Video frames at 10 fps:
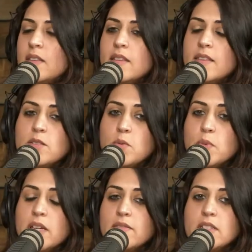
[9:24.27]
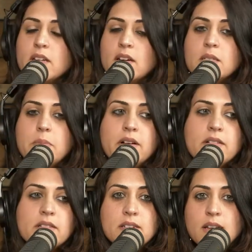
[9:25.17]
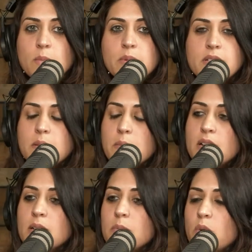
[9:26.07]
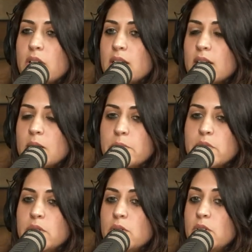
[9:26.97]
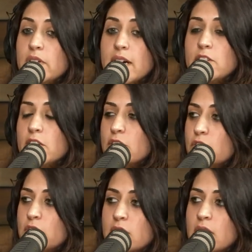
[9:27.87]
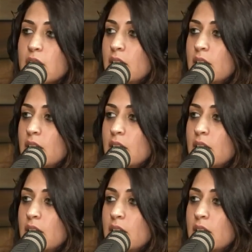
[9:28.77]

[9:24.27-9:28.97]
then that's when we have to talk to parents and help build them up when it comes to, you've got to trust your